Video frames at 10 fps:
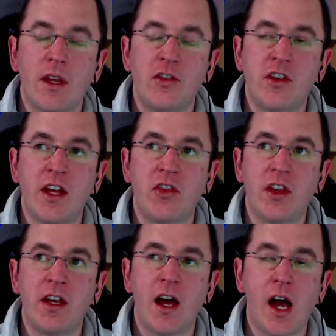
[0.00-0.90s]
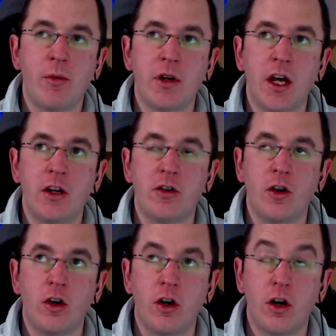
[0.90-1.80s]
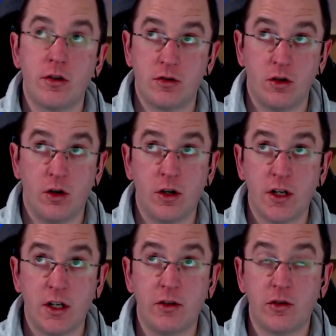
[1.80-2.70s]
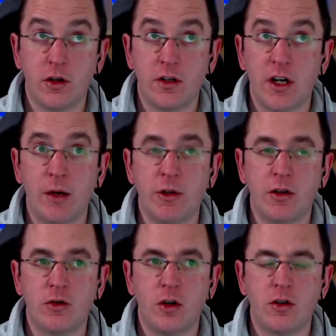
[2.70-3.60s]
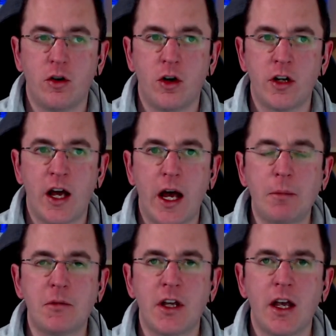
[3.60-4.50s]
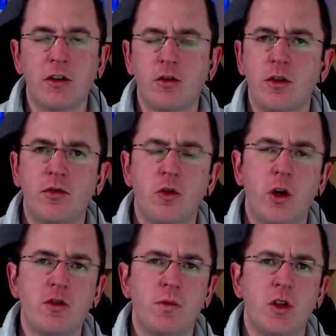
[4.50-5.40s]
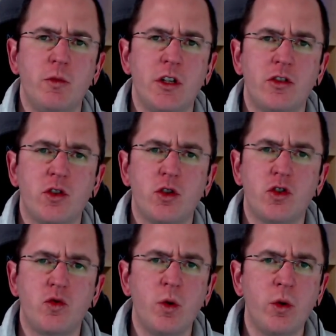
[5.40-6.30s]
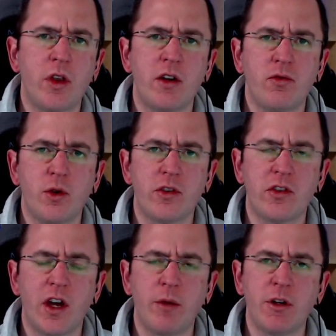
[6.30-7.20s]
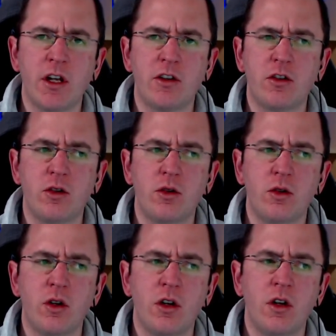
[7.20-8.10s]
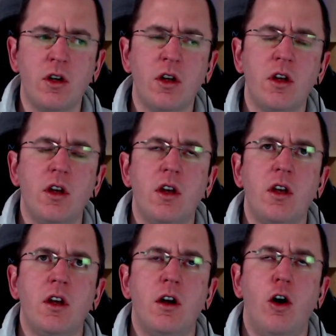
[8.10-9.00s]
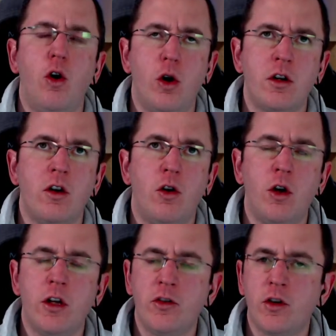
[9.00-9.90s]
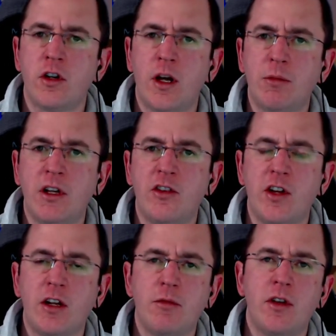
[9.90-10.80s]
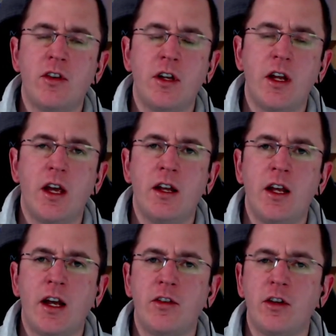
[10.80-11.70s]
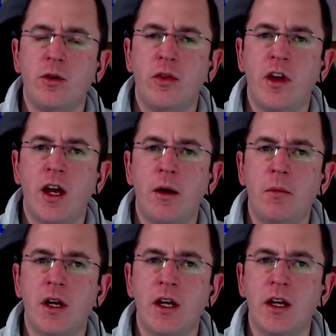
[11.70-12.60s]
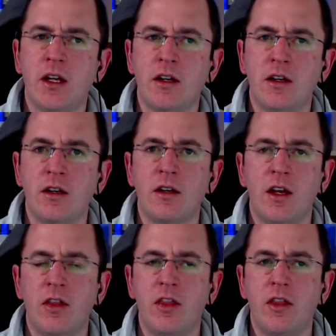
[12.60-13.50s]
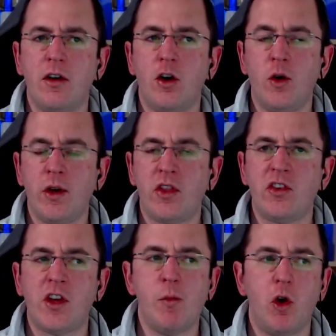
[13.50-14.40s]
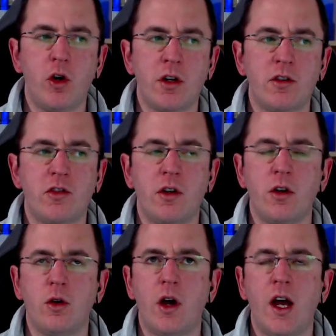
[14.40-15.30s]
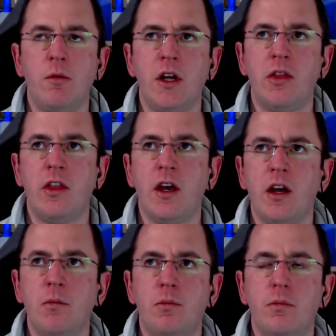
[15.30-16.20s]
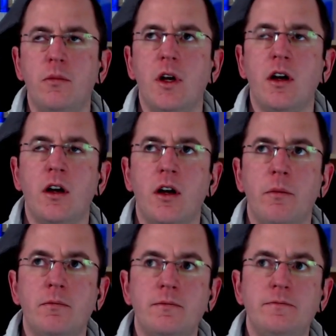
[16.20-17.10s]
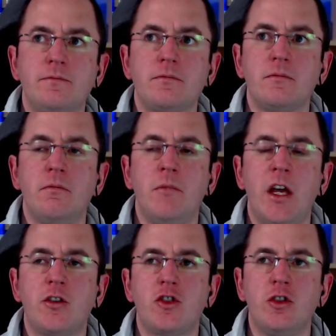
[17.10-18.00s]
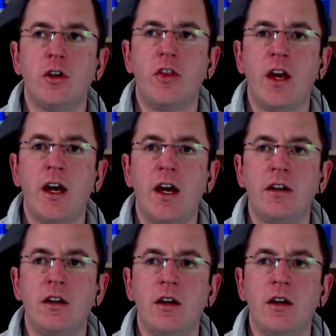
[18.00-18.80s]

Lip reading: set the Hibernate.order_insert and Hibernate.order_update configuration parameters to true. That forces Hibernate to order all insert and update statements and execute them in always the same order. So Hibernate there makes sure that